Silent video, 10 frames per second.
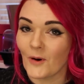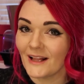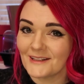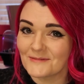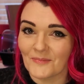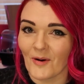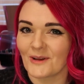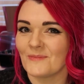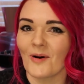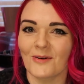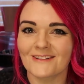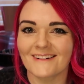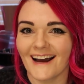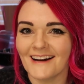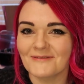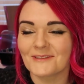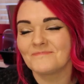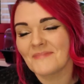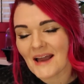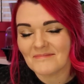Welcome to MoggyBoxCraft.
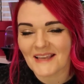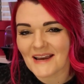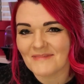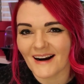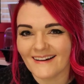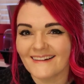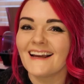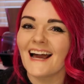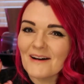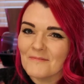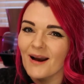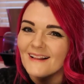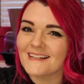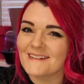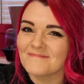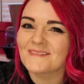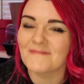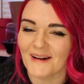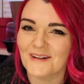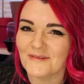I'm Deborah, and welcome to
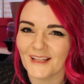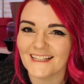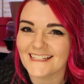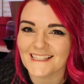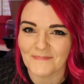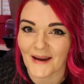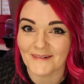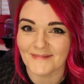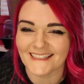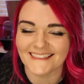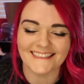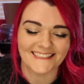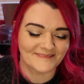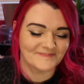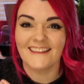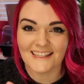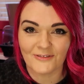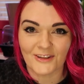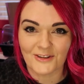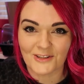my grow light experiment. This
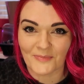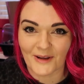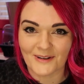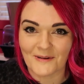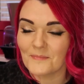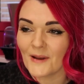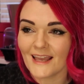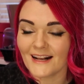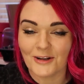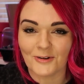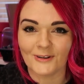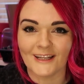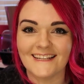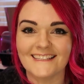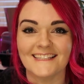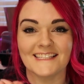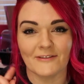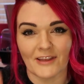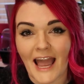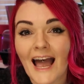video is about comparing grow lights to see
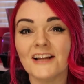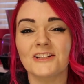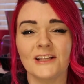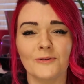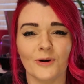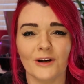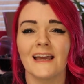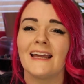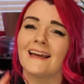if they actually work